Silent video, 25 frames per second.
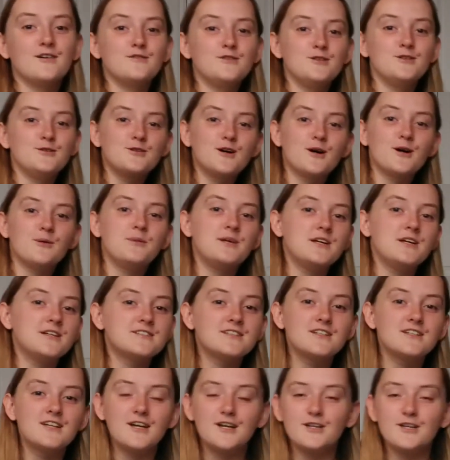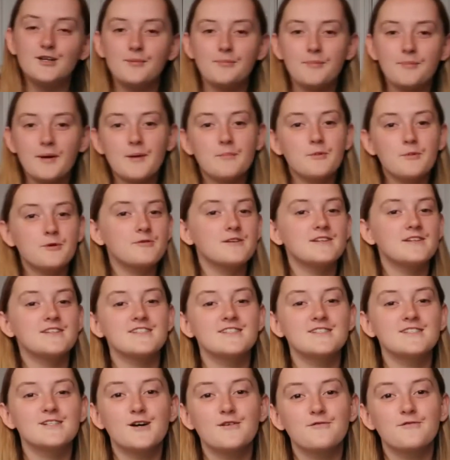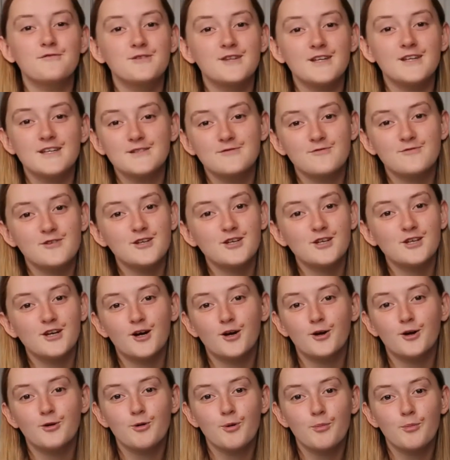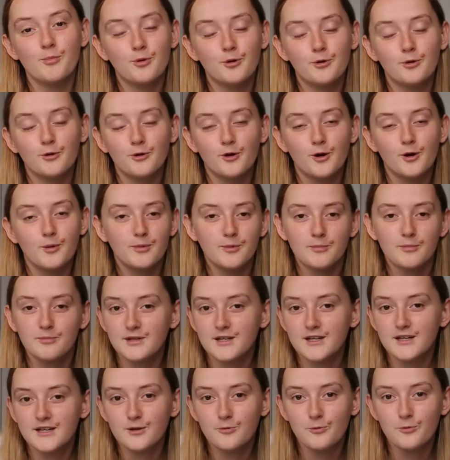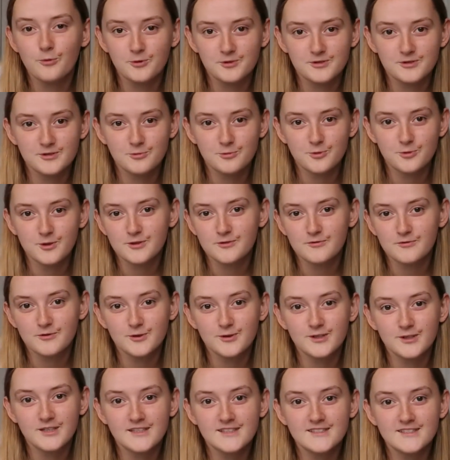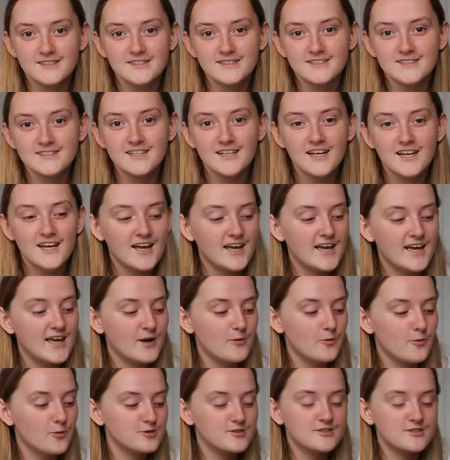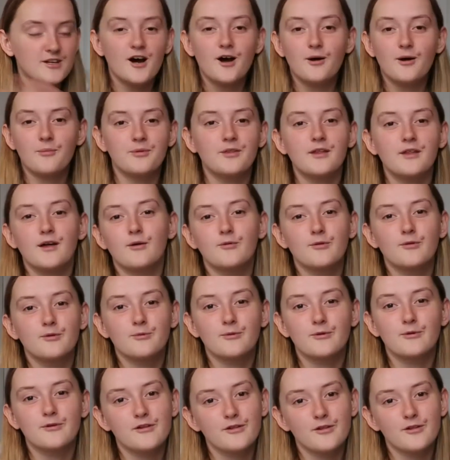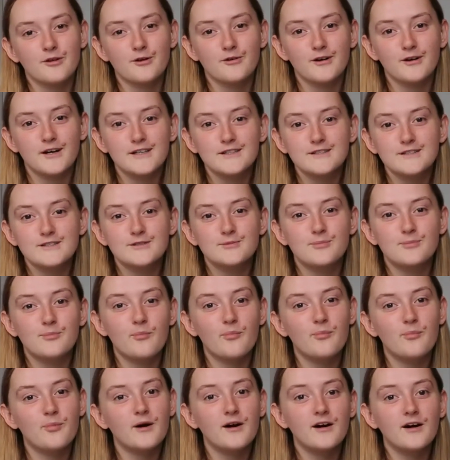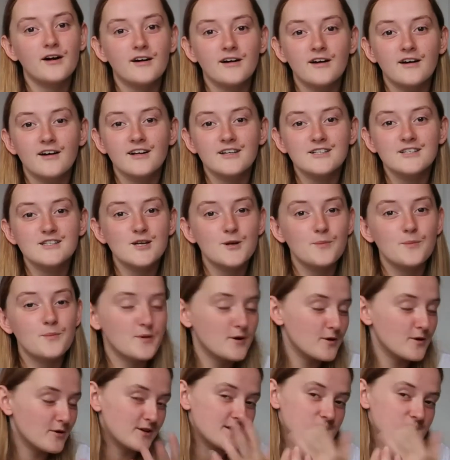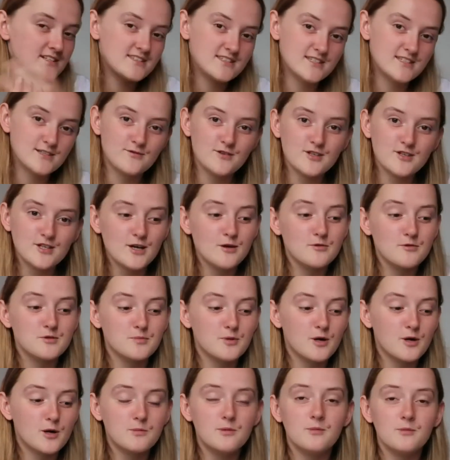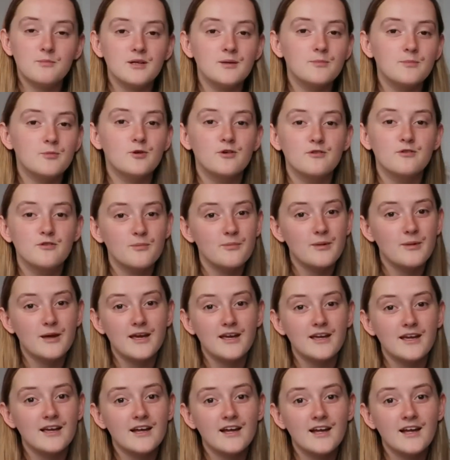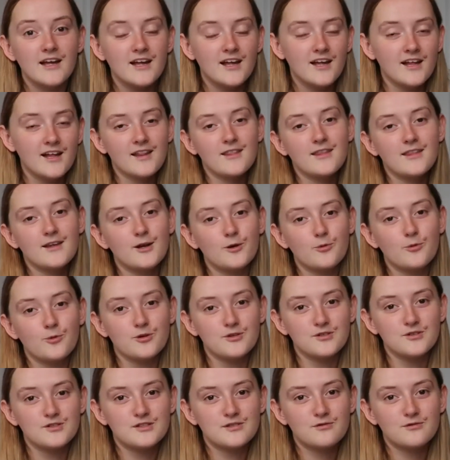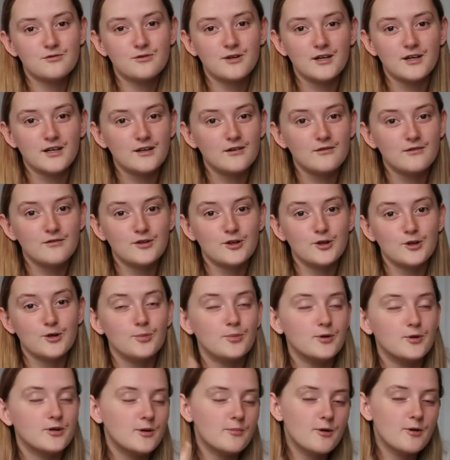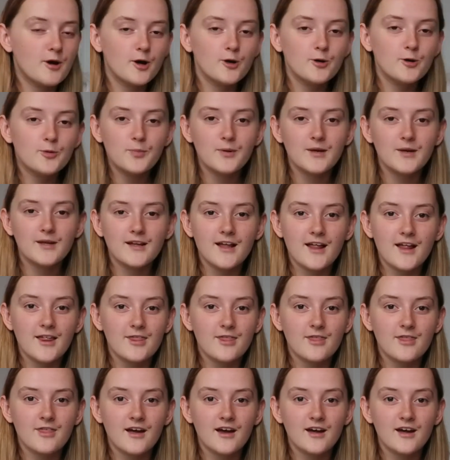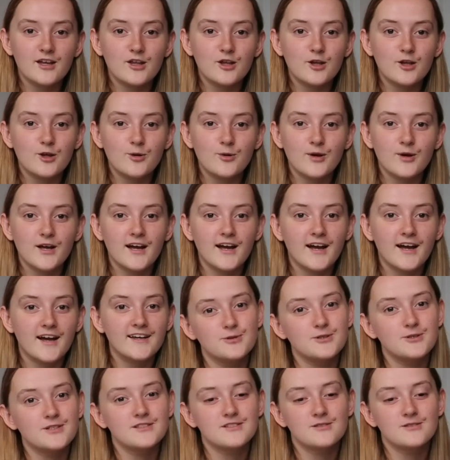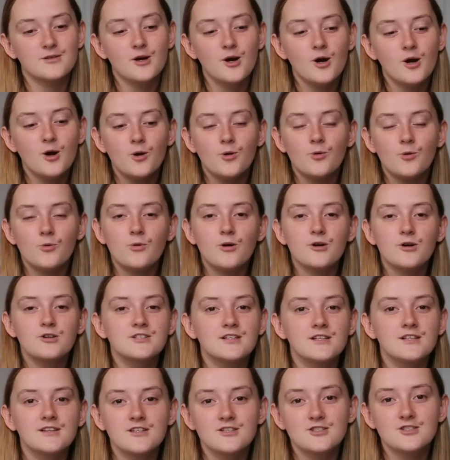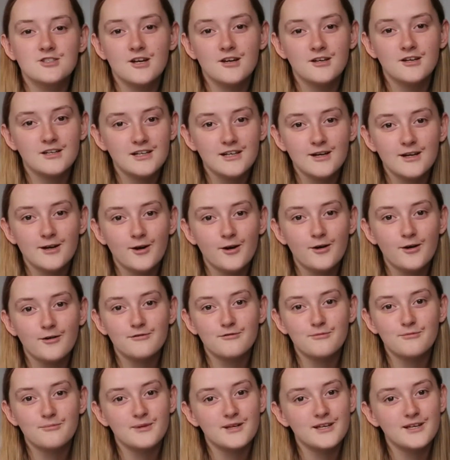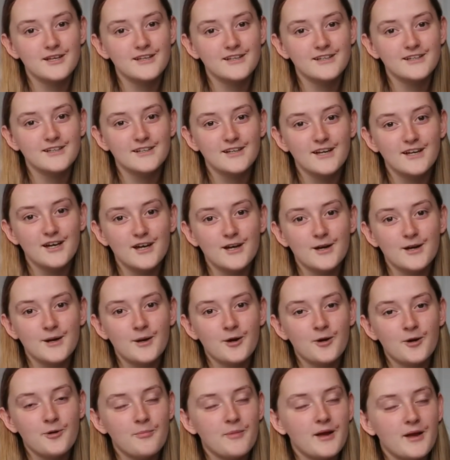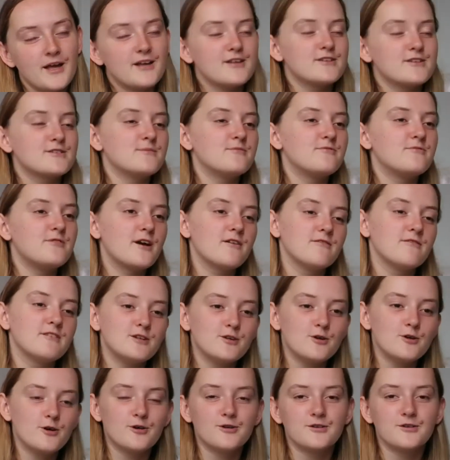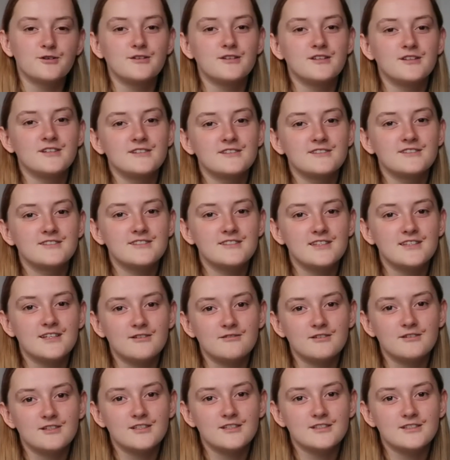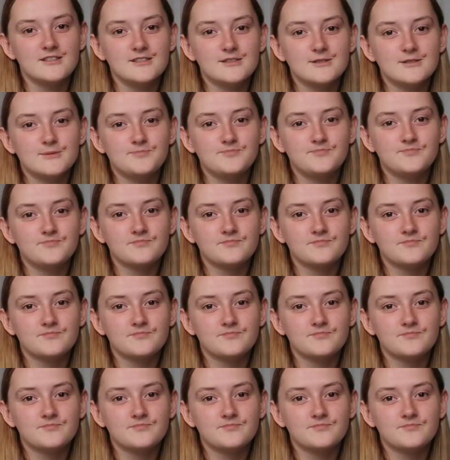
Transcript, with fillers: if you come here to learn about marine stuff, this video probably wasn't one of your lists. It wasn't up there with one of the greats. But to be honest, this video was probably more for me than it was for any of you. But I'm hoping that you can enjoy watching the journey of me make some very non-serious,